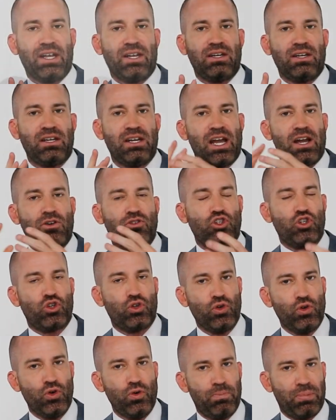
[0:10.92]
it? Now,
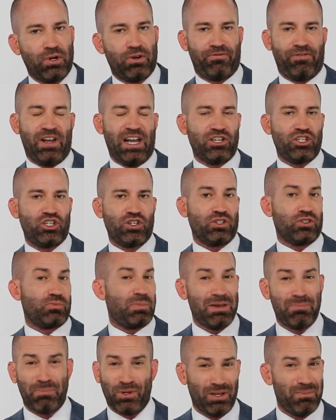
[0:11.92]
true professionals,
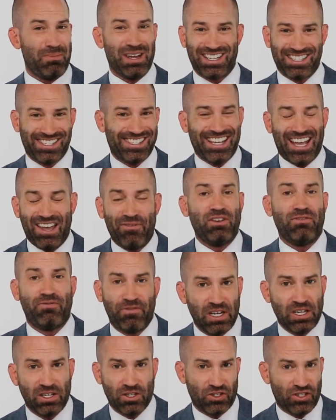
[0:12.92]
people that make 7
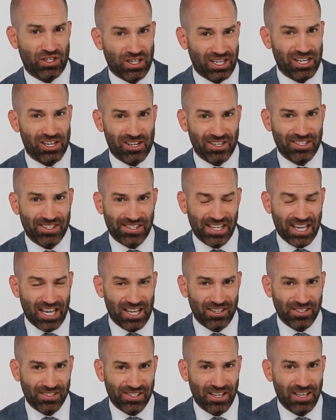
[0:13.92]
figures a year in
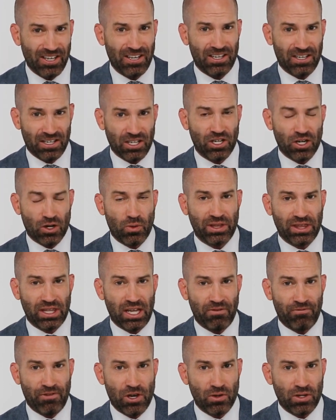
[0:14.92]
sales, you know what
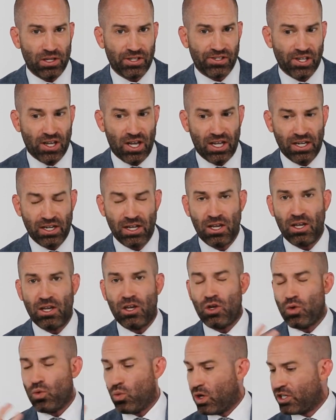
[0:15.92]
they focus on?
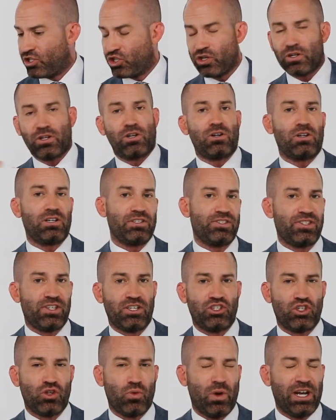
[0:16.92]
What's your current
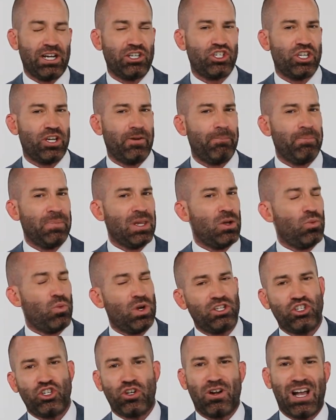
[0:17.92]
situation?
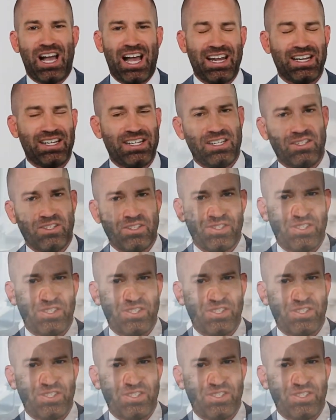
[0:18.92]
What's your ideal